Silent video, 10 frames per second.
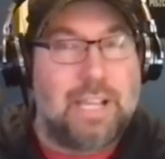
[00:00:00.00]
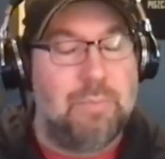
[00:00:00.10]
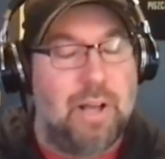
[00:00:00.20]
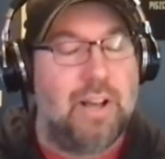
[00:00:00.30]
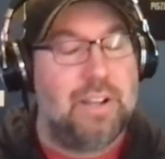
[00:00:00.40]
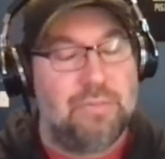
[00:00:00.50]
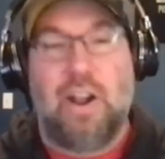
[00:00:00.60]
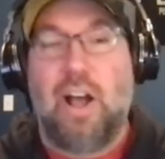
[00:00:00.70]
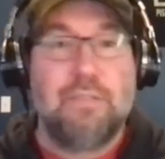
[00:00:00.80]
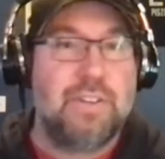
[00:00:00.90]
behind for
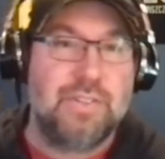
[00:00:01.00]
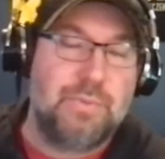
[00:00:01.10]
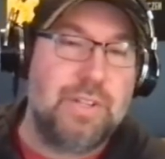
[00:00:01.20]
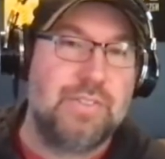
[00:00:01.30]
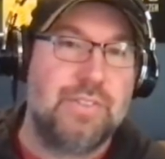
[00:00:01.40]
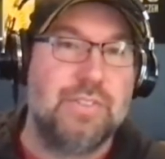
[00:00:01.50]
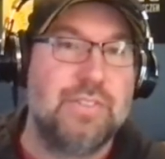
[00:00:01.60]
obvious reasons